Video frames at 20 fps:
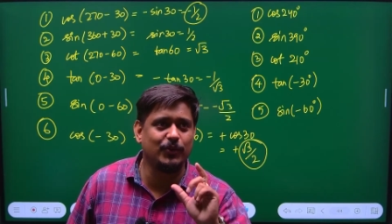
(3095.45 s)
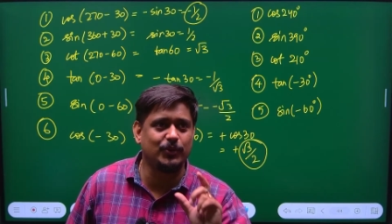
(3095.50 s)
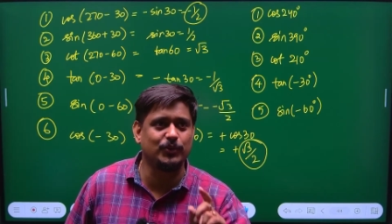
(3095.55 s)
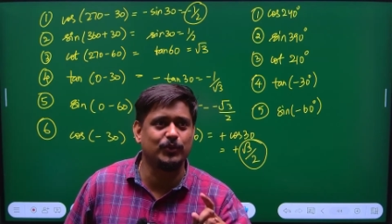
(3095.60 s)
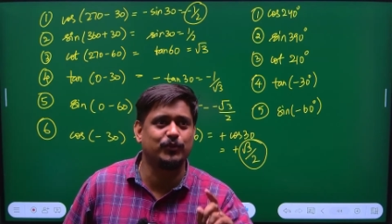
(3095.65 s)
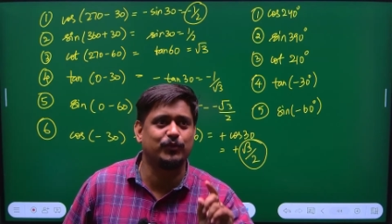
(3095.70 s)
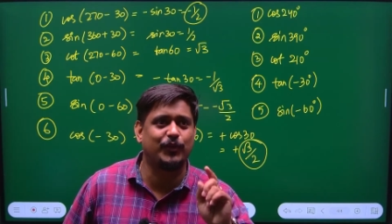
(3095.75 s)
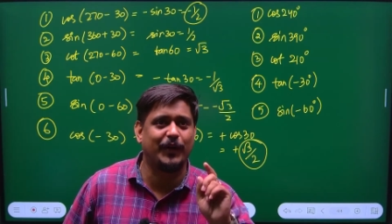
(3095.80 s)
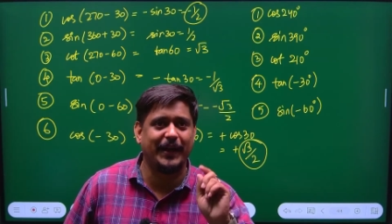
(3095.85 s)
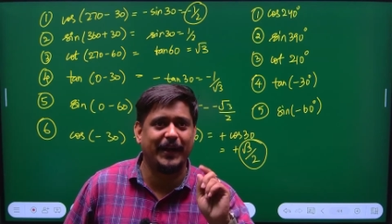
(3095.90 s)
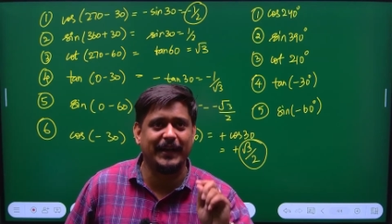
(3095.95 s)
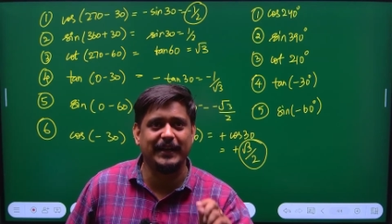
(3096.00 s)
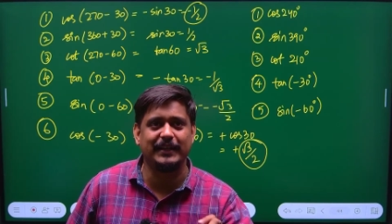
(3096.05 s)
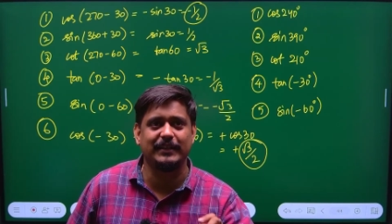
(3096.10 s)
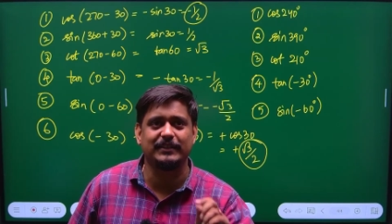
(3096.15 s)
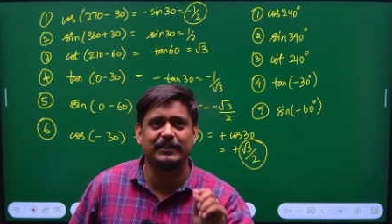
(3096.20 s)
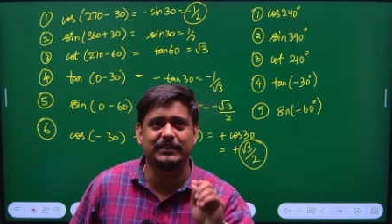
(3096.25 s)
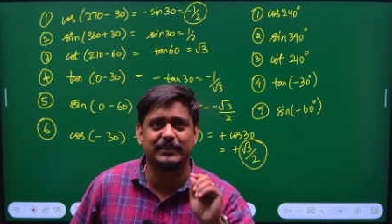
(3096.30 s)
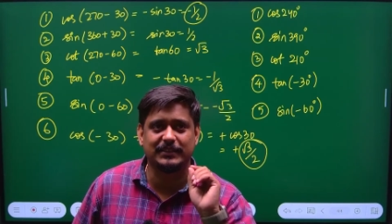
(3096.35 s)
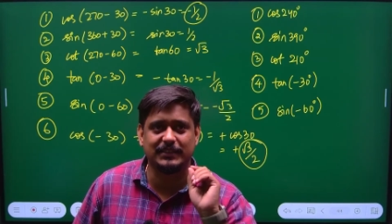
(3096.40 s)
find
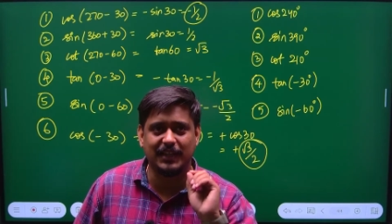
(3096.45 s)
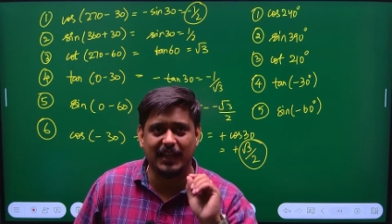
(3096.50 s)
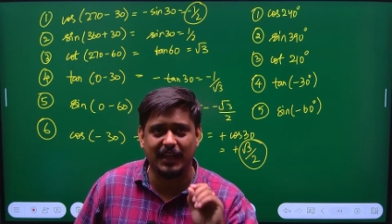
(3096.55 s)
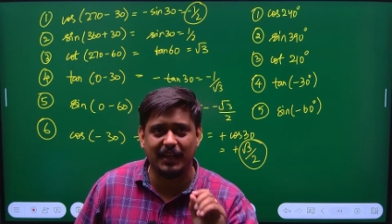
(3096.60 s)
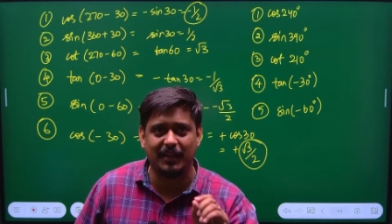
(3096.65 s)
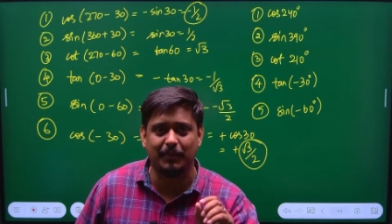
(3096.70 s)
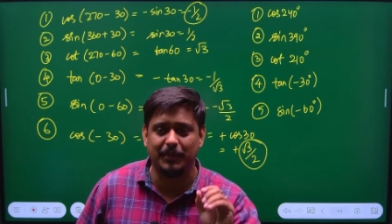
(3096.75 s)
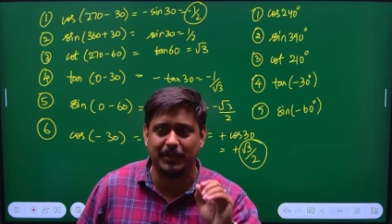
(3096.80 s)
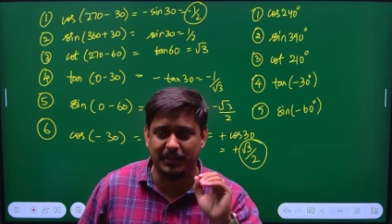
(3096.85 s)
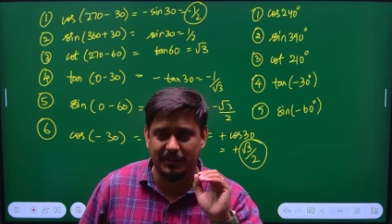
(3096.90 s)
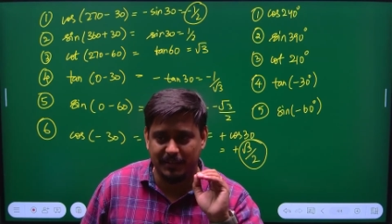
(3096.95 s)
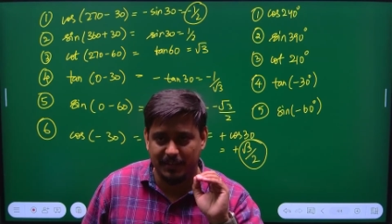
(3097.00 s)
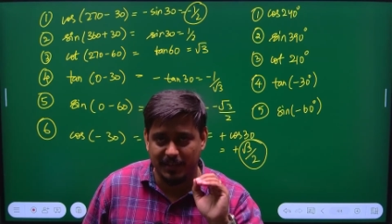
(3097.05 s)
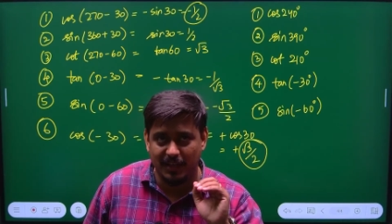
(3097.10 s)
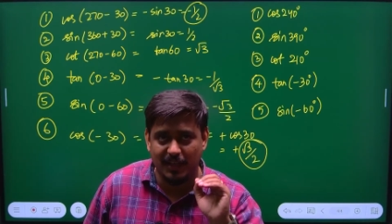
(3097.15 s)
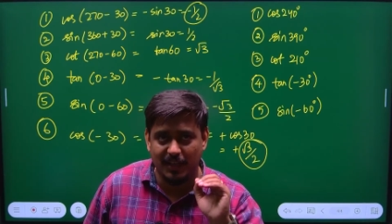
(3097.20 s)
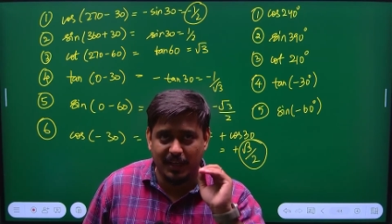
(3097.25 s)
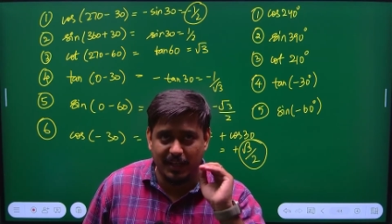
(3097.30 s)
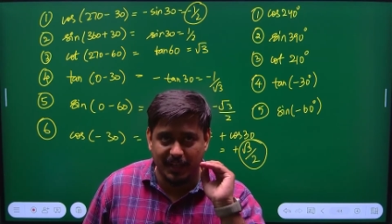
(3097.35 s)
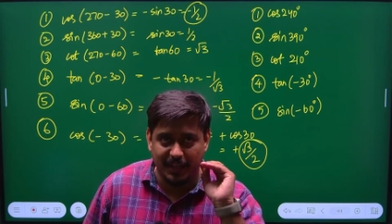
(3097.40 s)

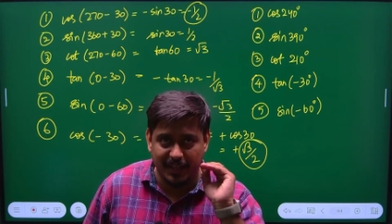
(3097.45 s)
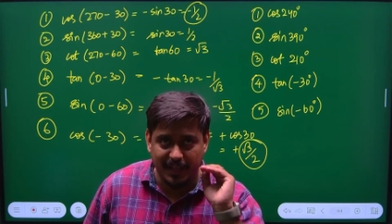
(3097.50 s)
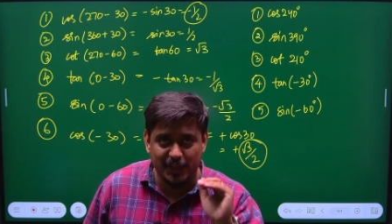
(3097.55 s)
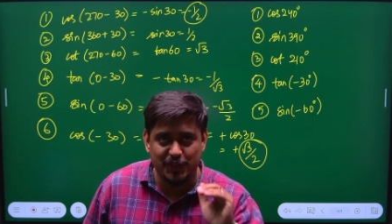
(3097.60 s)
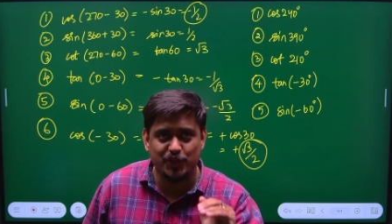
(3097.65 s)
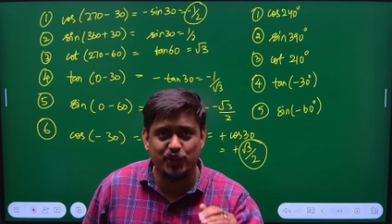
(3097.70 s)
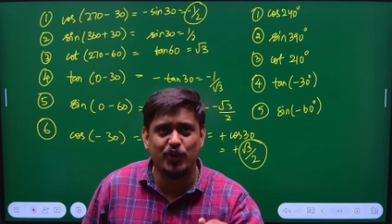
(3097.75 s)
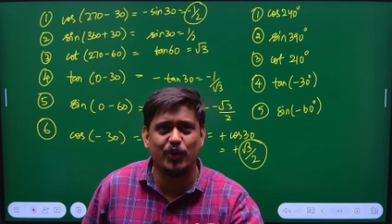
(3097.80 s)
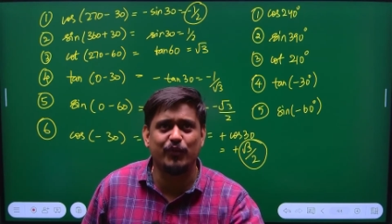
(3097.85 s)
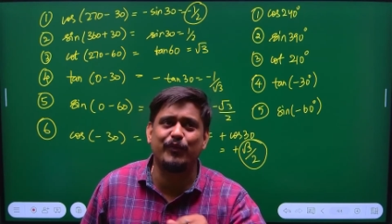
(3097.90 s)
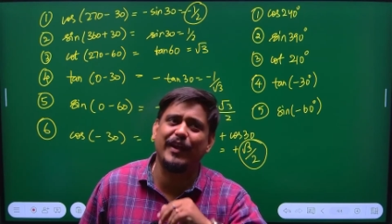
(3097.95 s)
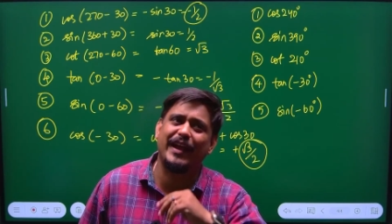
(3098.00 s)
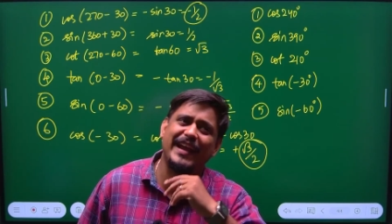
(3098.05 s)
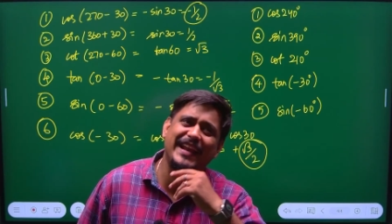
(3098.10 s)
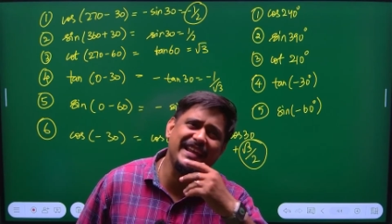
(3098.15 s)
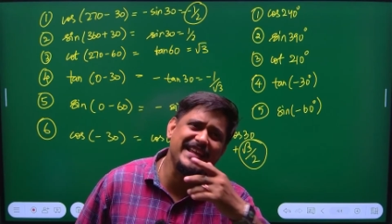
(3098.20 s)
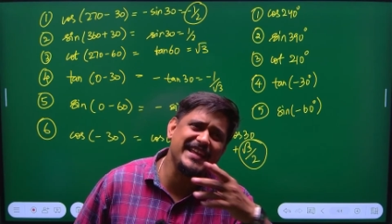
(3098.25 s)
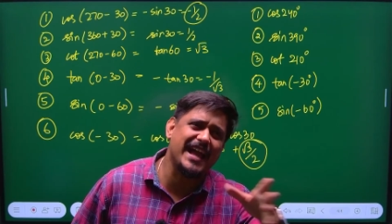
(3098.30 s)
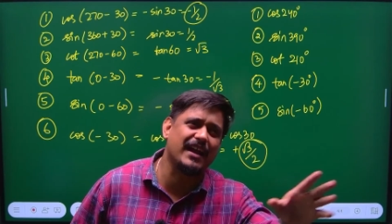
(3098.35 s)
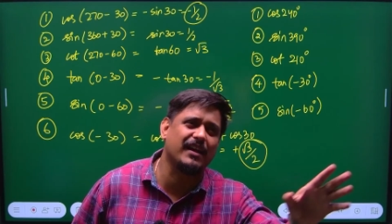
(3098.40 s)
ratio of any
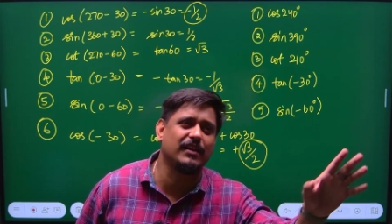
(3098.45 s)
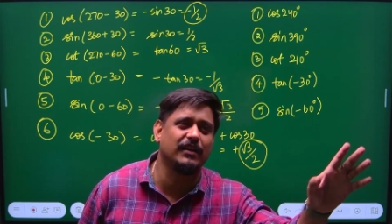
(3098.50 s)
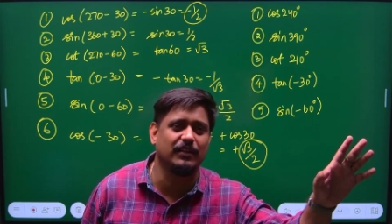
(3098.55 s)
angle